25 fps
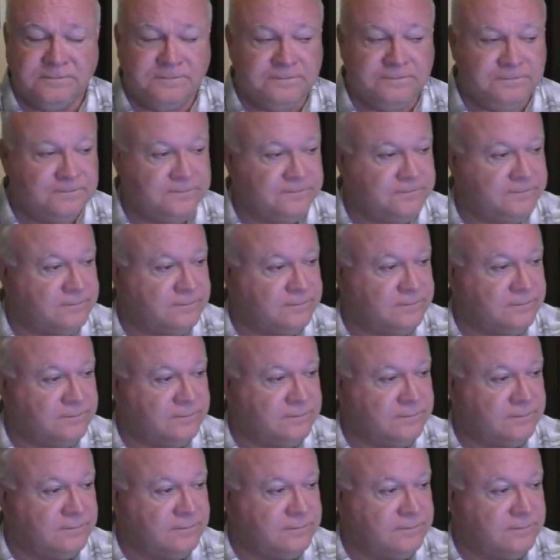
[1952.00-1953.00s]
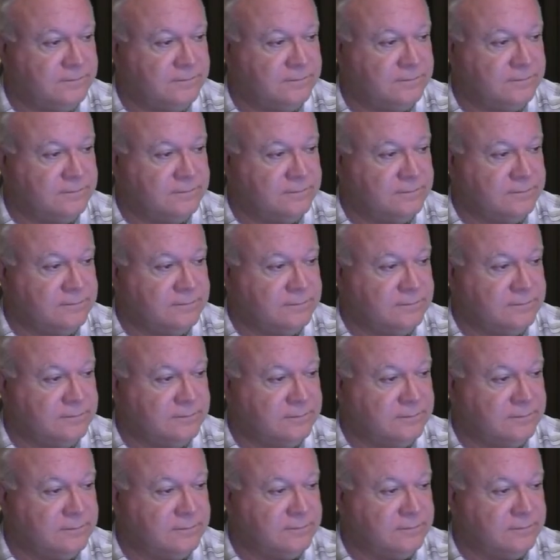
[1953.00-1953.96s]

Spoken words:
[no speech]